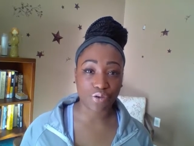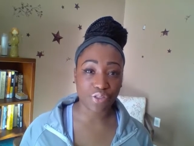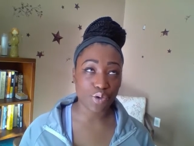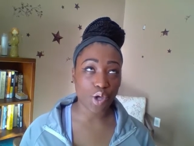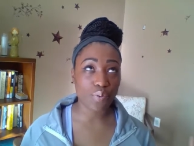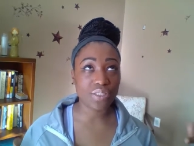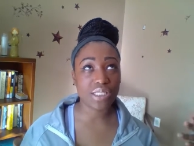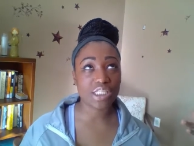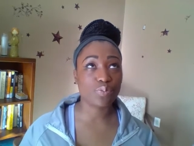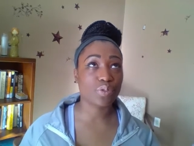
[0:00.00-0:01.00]
And then you go into
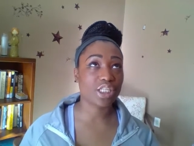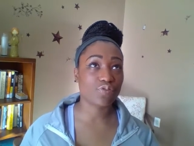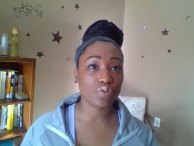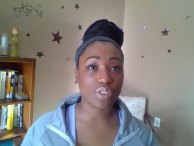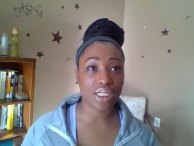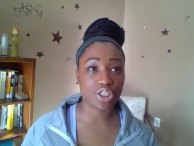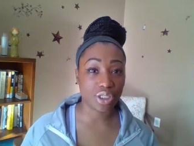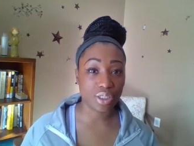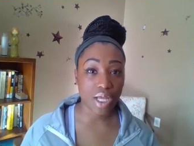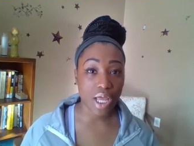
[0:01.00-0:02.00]
this blissful
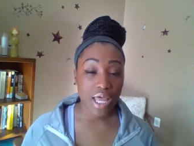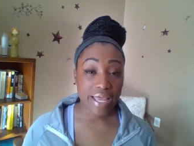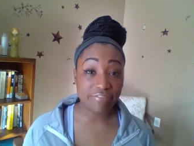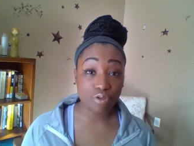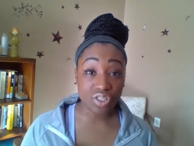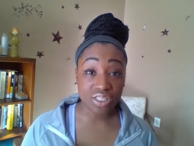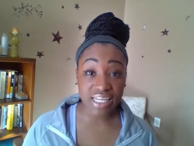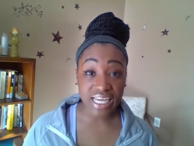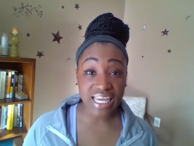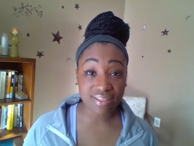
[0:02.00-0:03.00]
daydream. If you
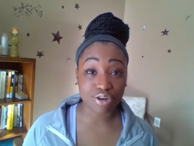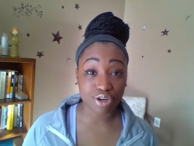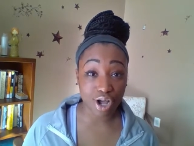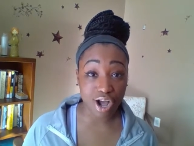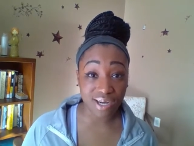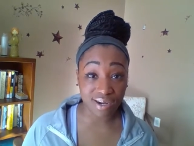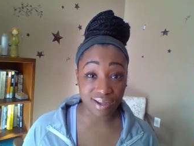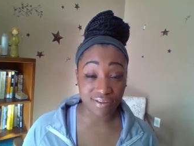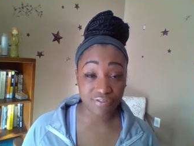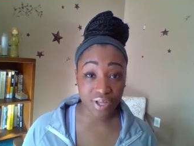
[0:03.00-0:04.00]
stick in there long
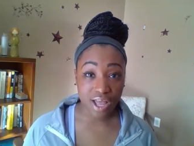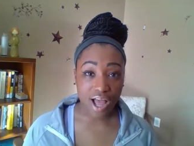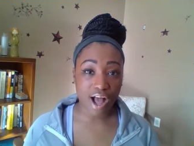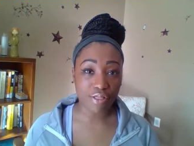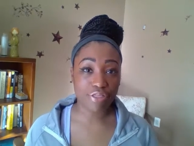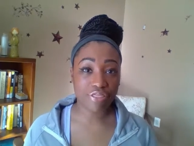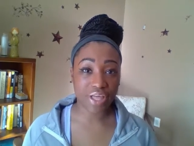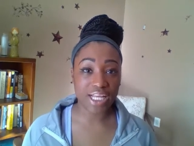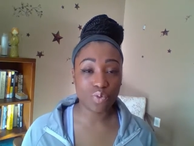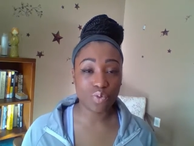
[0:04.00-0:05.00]
enough, other
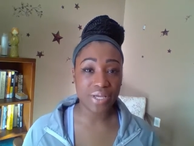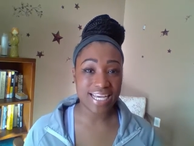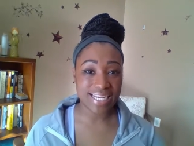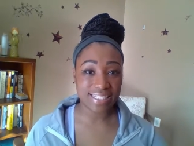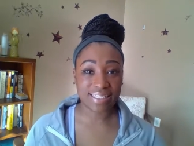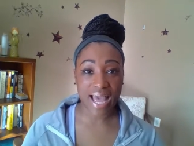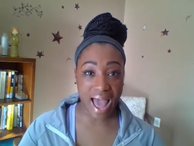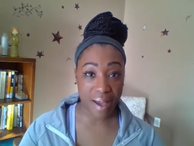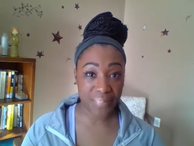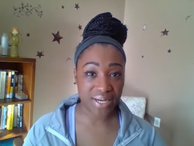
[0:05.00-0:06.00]
things will begin to
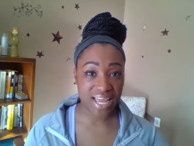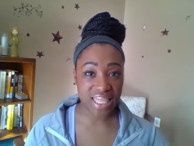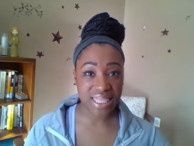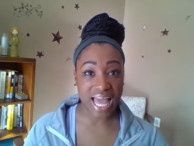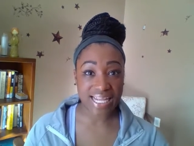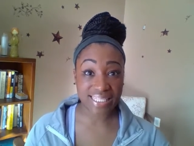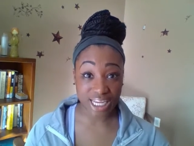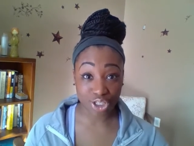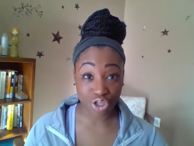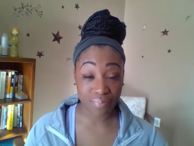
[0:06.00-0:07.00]
happen in that
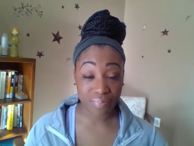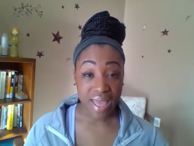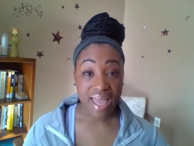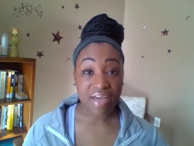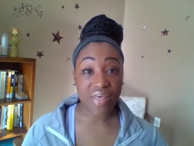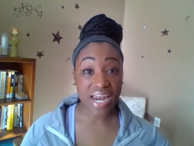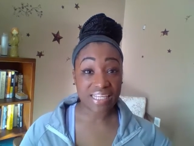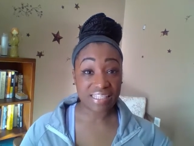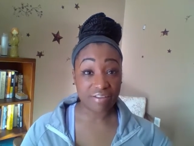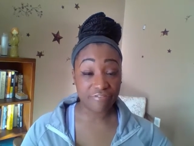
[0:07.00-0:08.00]
daydream. And that
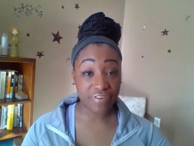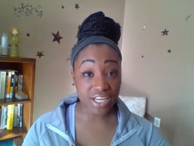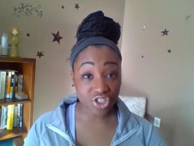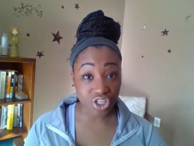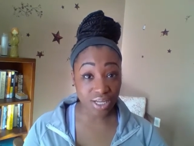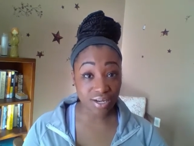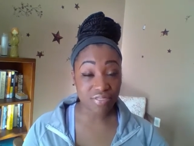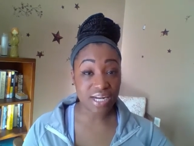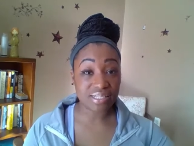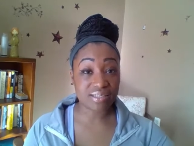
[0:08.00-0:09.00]
is a vision
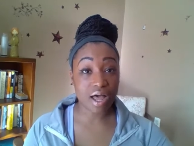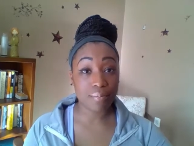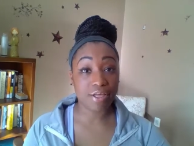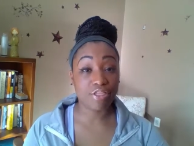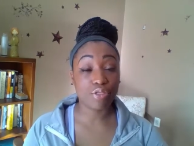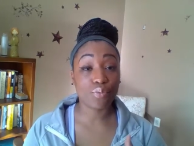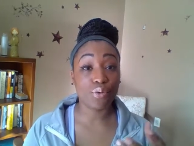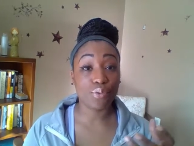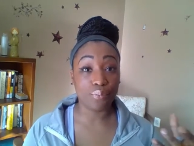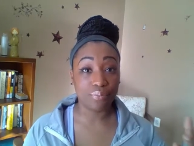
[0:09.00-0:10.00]
that is coming
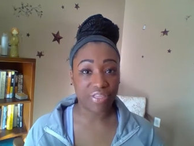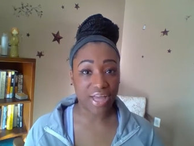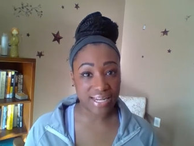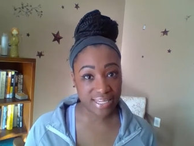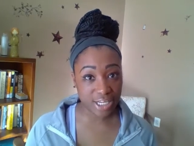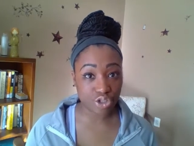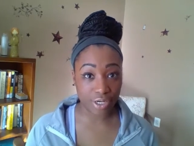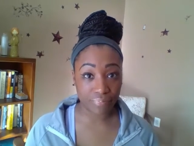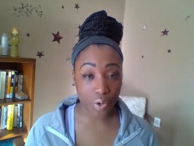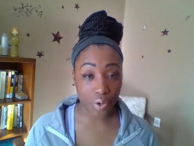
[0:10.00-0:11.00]
through that
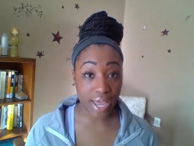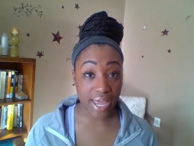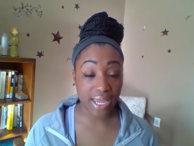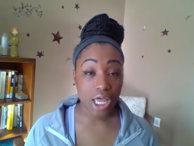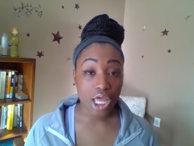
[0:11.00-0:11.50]
daydream, okay?